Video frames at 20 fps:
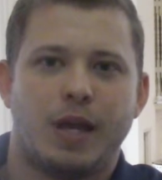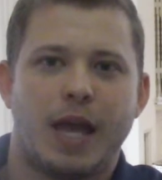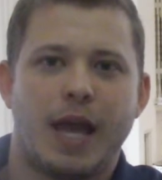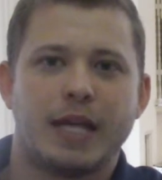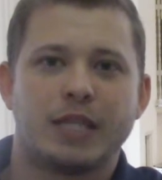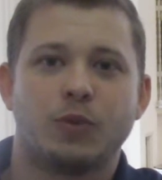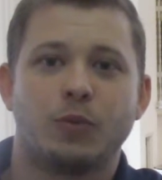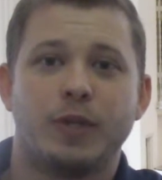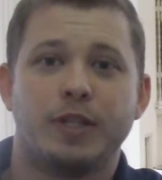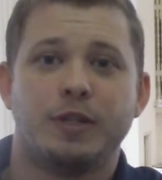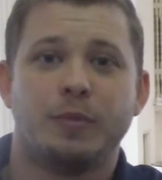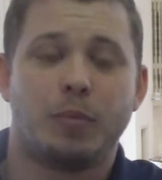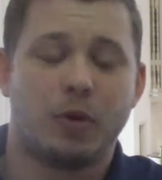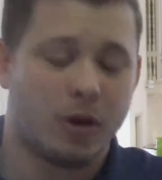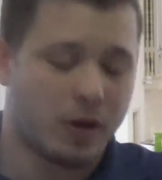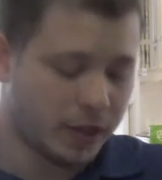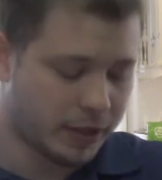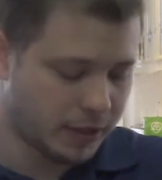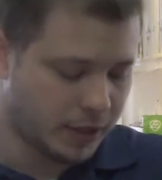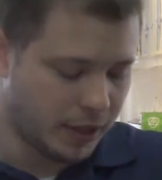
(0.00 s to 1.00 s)
As we
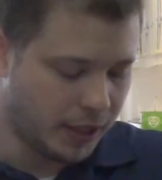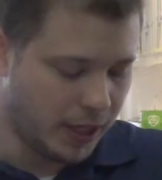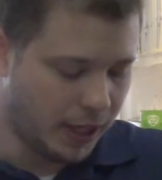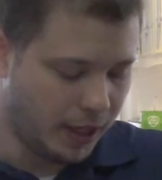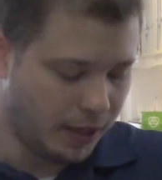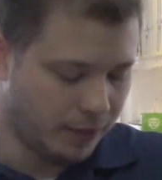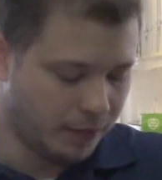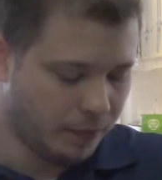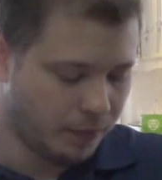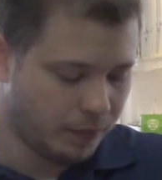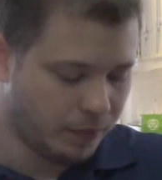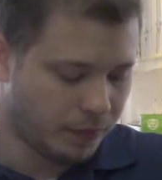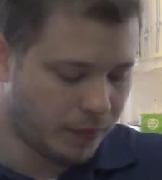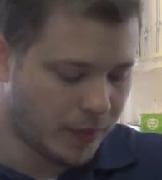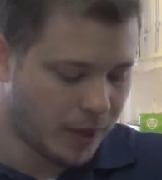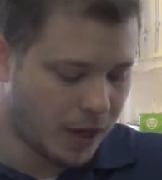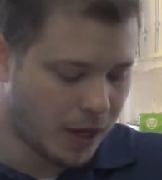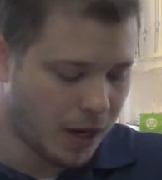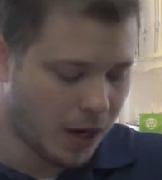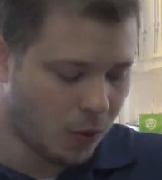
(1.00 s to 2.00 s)
depart today,
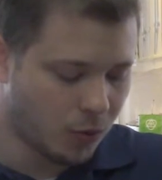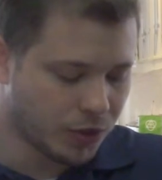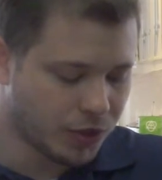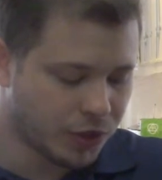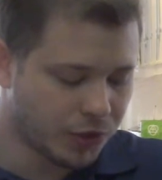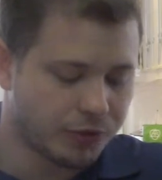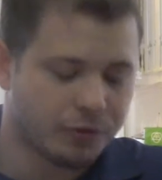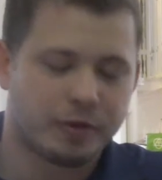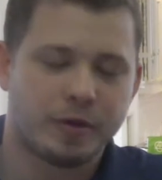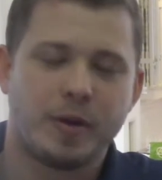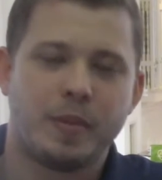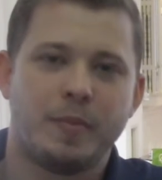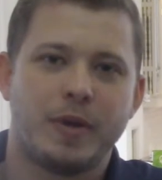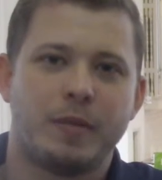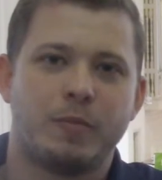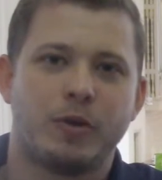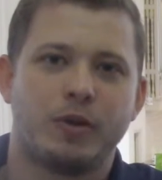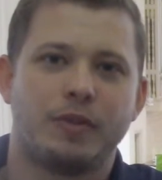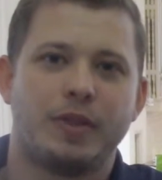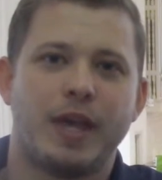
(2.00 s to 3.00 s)
I want you to
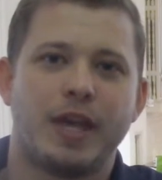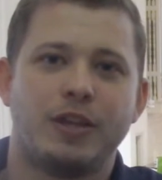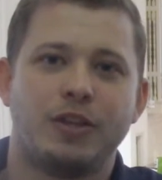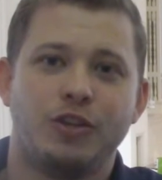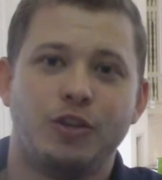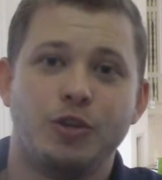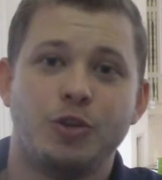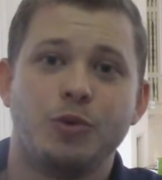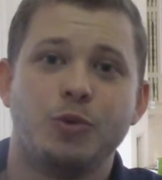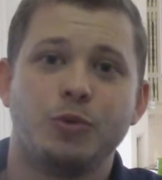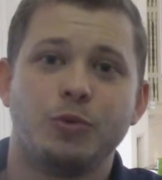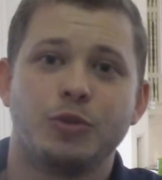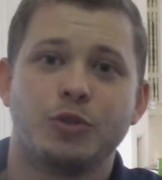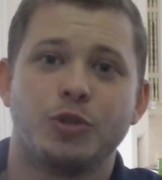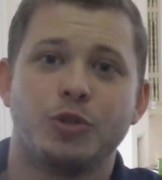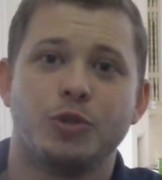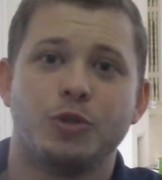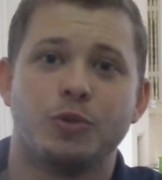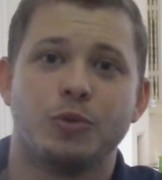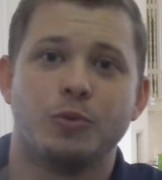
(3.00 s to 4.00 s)
remember that you
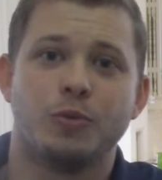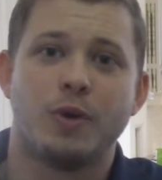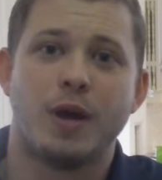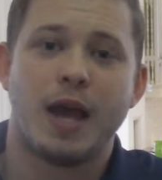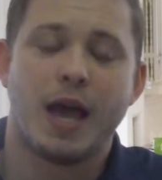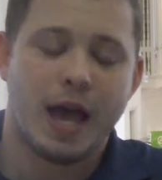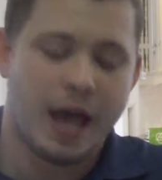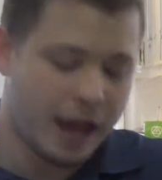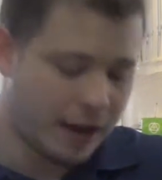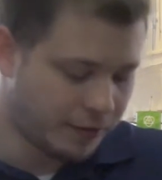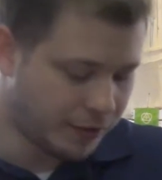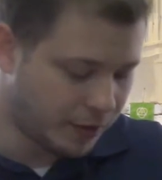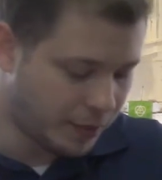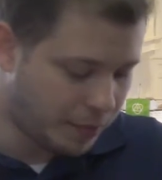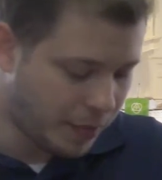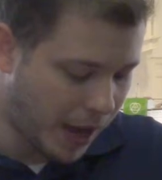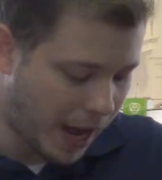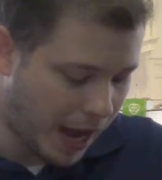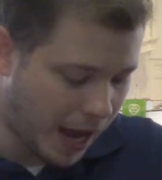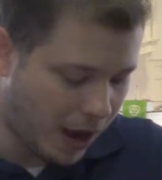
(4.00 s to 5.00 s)
too have the
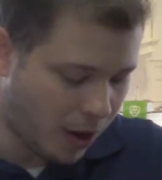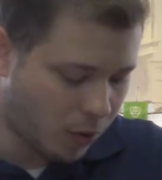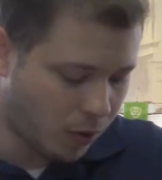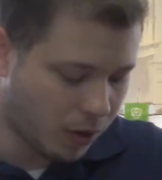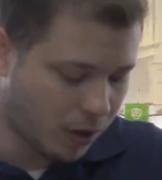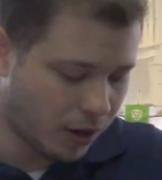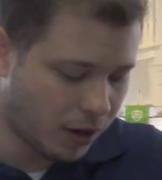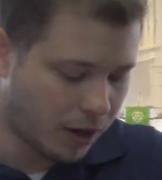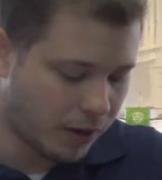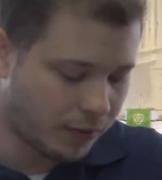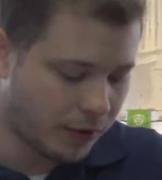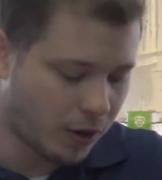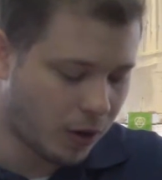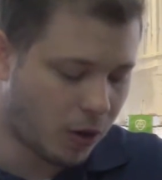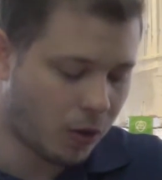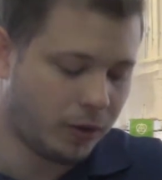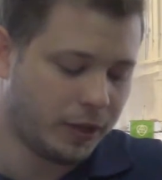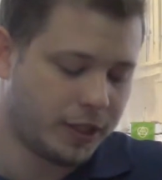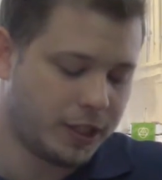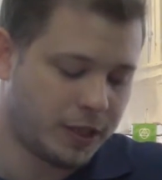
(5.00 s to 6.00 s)
power of the
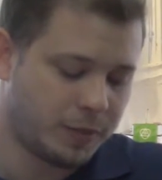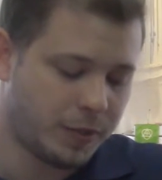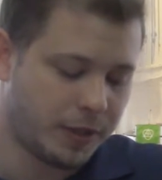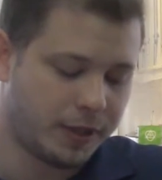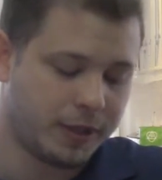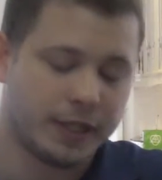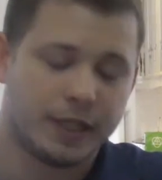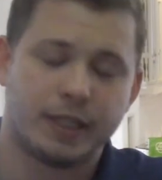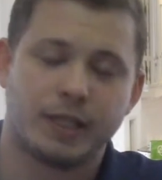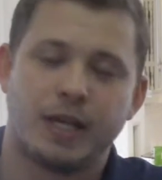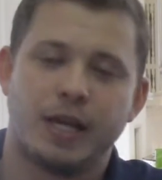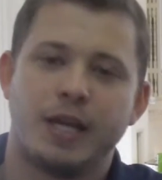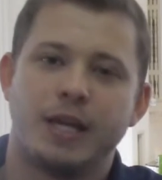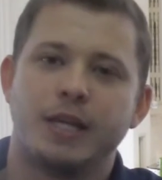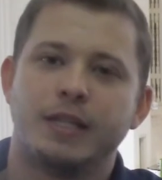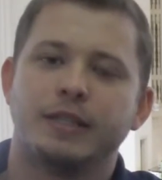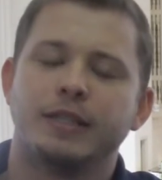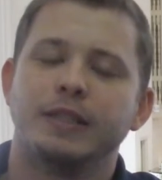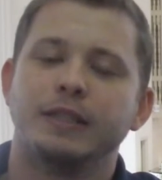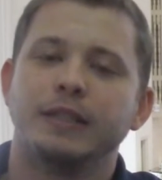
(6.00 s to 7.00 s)
Holy
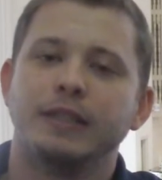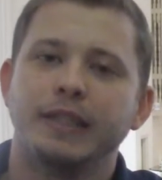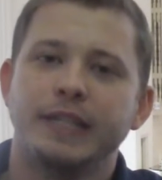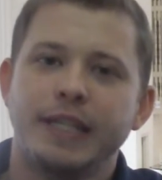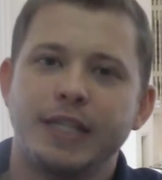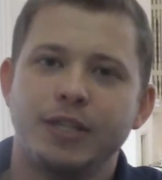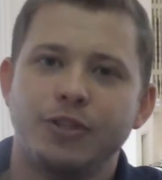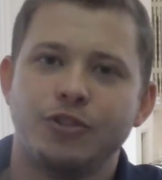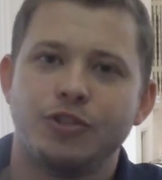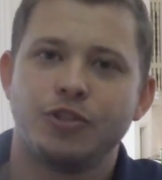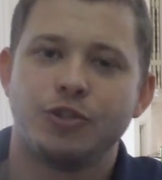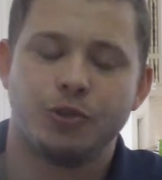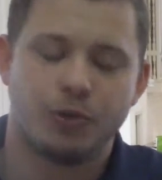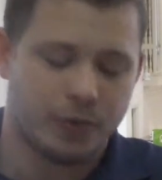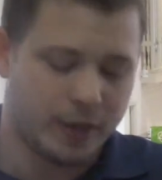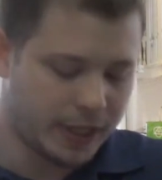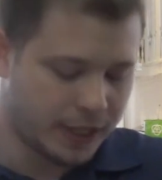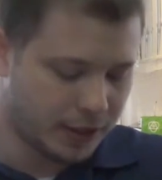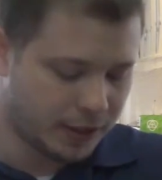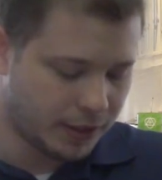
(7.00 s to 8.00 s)
Spirit to lead
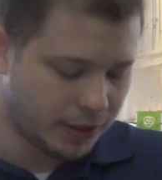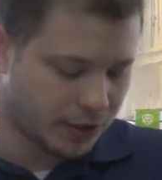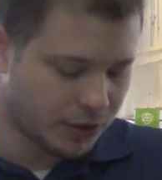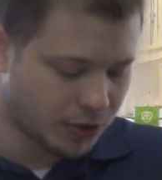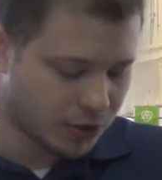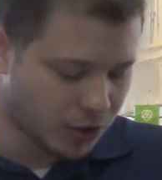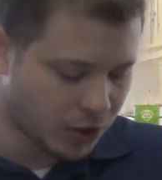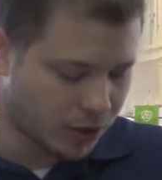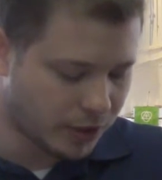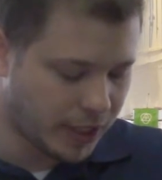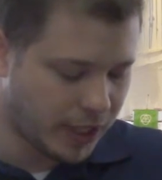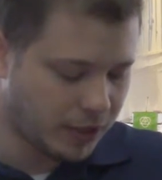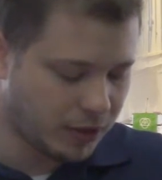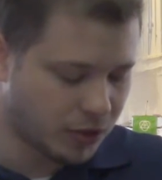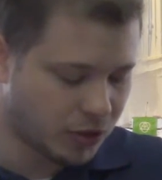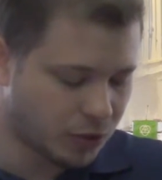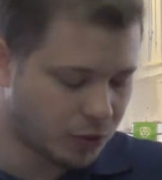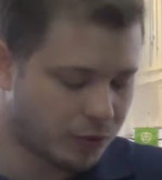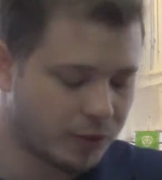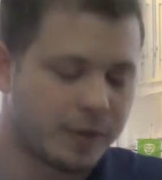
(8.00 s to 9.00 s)
you in
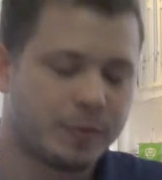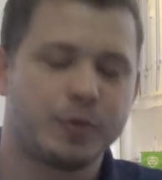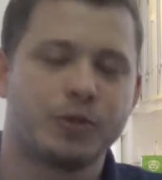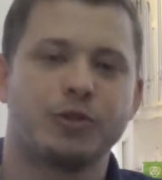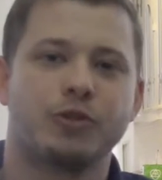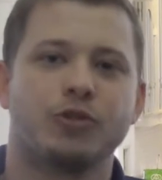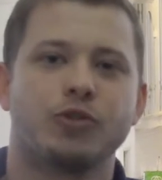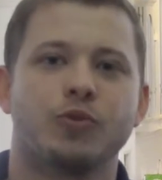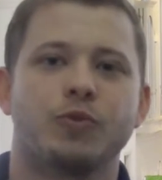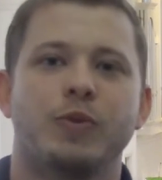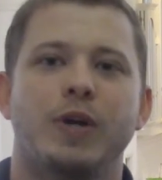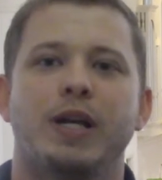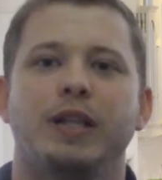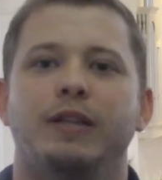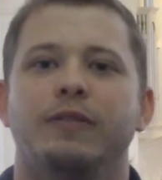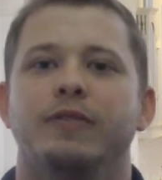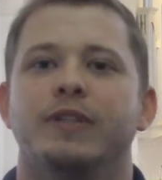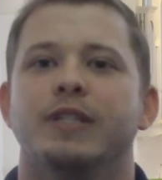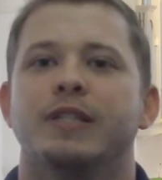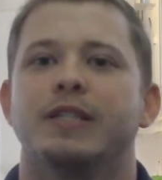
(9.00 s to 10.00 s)
discerning Scripture's
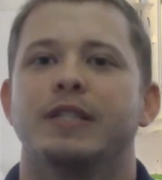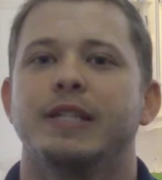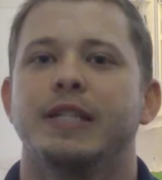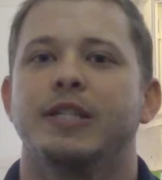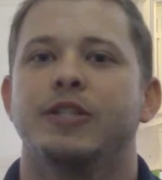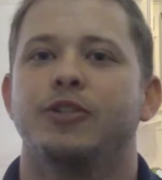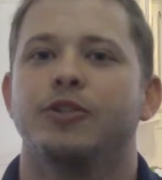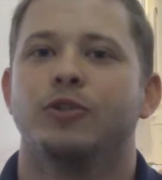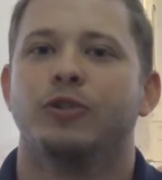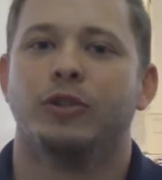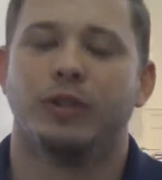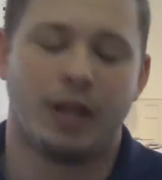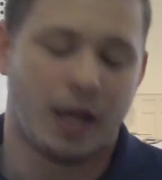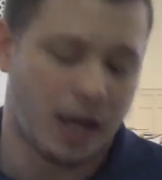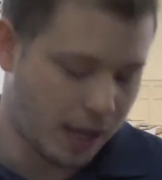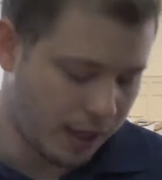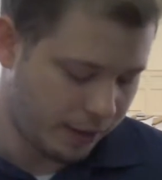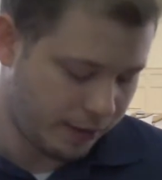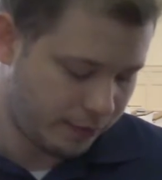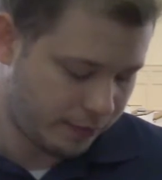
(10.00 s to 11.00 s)
relevance in your
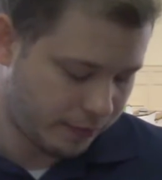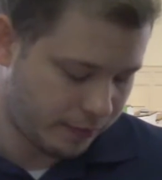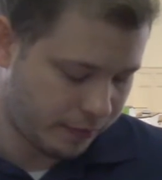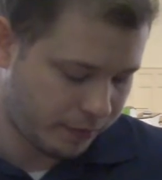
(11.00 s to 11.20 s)
life.